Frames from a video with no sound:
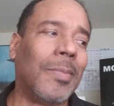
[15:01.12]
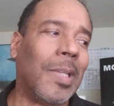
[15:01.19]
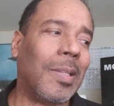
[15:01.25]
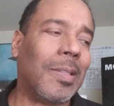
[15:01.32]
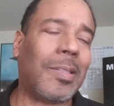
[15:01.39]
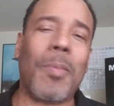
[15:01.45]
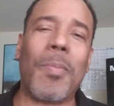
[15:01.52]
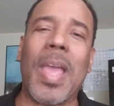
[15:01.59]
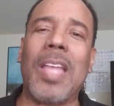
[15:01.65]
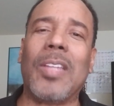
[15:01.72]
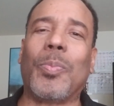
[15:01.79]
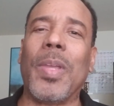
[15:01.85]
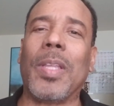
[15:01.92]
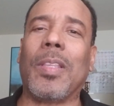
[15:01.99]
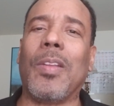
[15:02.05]
some
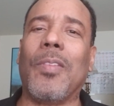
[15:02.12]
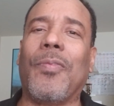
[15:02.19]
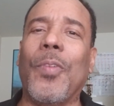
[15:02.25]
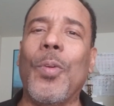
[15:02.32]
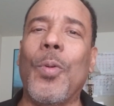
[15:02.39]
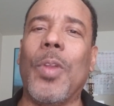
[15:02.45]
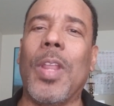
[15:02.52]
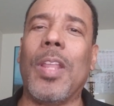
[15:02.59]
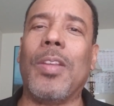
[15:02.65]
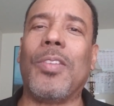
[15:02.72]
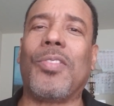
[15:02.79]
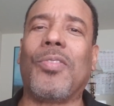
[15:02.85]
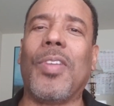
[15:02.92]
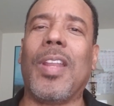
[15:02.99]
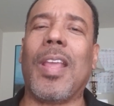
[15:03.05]
aspect of the food
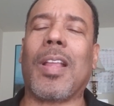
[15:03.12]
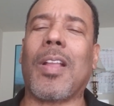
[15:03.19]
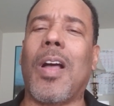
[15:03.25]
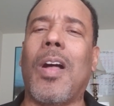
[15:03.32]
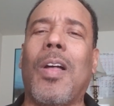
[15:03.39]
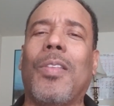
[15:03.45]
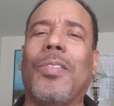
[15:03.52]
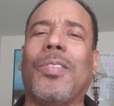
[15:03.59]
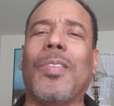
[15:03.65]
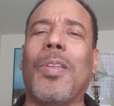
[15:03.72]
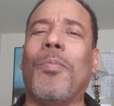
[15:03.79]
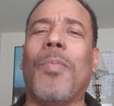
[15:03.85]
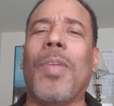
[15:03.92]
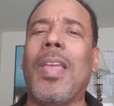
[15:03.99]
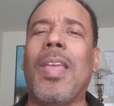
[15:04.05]
industry that caused
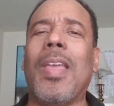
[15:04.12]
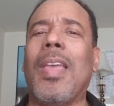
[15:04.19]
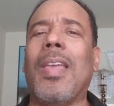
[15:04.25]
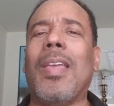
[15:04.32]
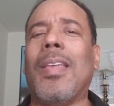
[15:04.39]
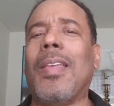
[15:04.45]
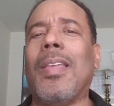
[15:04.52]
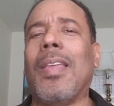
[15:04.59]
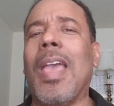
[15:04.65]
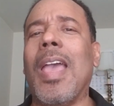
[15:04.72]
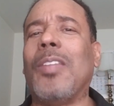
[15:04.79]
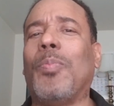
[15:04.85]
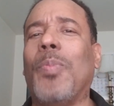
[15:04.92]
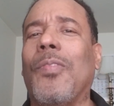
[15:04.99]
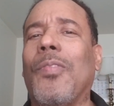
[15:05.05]
some
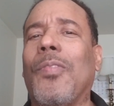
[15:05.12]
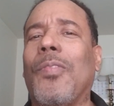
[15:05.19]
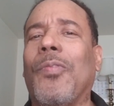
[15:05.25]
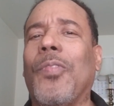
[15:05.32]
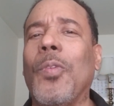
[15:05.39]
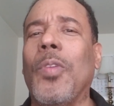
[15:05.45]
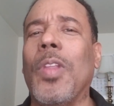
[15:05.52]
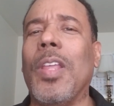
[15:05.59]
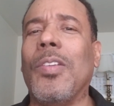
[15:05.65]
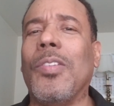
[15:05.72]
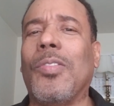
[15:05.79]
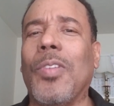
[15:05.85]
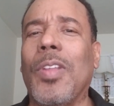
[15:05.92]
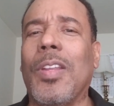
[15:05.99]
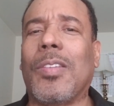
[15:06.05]
aspect of the food
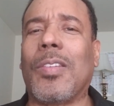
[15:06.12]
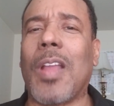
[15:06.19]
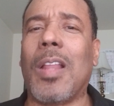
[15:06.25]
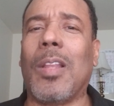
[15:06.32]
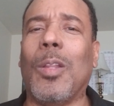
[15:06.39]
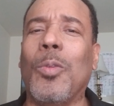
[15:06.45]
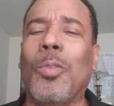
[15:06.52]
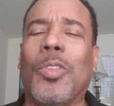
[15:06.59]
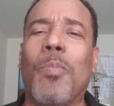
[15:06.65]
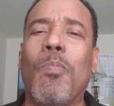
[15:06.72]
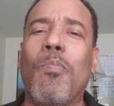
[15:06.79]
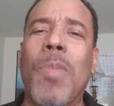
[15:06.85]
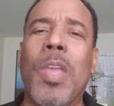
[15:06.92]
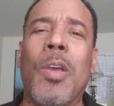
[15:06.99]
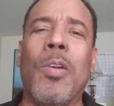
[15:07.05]
industry to start
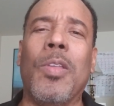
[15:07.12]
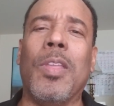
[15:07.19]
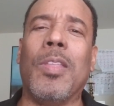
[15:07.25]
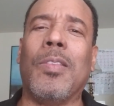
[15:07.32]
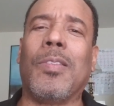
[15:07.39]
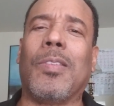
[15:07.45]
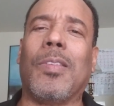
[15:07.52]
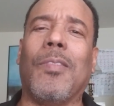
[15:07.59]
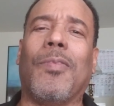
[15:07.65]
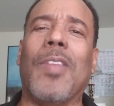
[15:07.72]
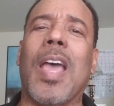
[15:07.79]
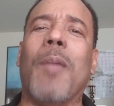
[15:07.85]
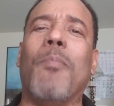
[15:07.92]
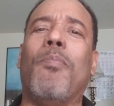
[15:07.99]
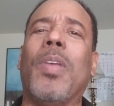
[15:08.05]
losing millions, if
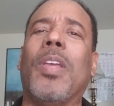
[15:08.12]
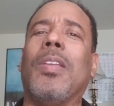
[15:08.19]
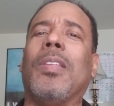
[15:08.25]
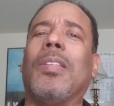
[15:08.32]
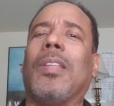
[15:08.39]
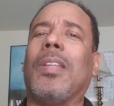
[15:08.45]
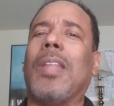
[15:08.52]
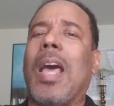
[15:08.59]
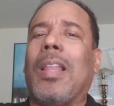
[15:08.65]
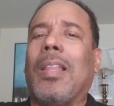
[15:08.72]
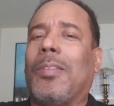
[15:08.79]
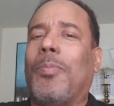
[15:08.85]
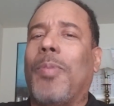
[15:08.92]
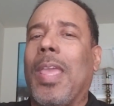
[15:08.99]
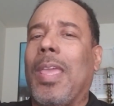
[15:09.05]
not billions of
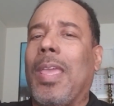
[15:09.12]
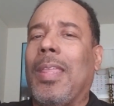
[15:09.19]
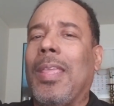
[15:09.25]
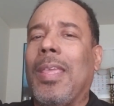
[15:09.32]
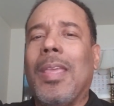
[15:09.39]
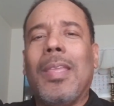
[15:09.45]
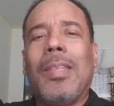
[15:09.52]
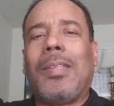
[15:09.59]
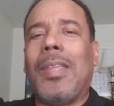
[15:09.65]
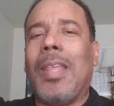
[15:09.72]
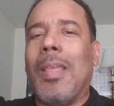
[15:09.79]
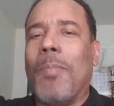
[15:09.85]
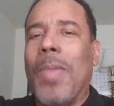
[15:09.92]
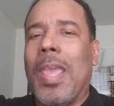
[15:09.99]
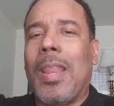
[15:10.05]
dollars, man.
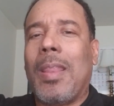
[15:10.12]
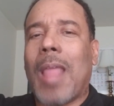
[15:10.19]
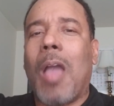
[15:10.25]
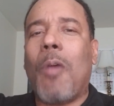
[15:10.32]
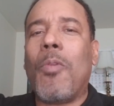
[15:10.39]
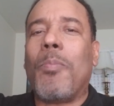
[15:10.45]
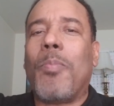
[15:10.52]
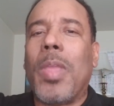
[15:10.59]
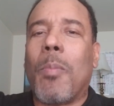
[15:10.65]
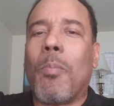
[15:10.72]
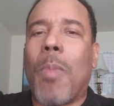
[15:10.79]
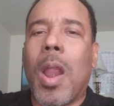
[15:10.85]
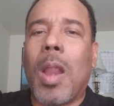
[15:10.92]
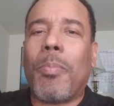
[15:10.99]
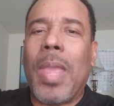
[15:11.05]
Shit, man, I would be a
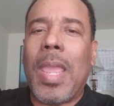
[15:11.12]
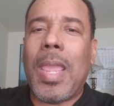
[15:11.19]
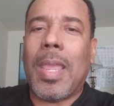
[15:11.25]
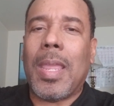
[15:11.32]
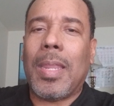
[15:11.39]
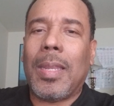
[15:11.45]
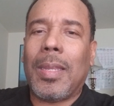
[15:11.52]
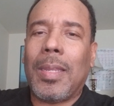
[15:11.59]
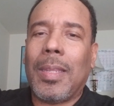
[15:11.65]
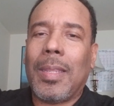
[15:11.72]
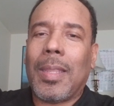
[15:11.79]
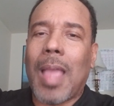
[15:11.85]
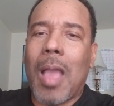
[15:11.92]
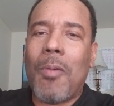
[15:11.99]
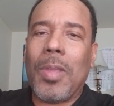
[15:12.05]
marked man.
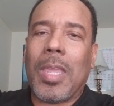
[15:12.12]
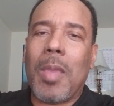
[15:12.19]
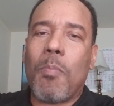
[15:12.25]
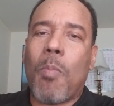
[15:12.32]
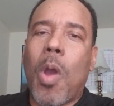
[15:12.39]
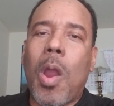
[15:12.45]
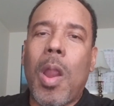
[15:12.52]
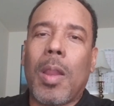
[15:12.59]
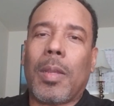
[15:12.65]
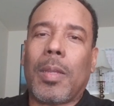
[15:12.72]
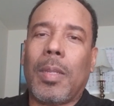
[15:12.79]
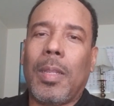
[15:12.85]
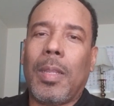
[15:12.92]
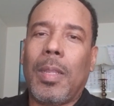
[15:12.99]
I would get marked.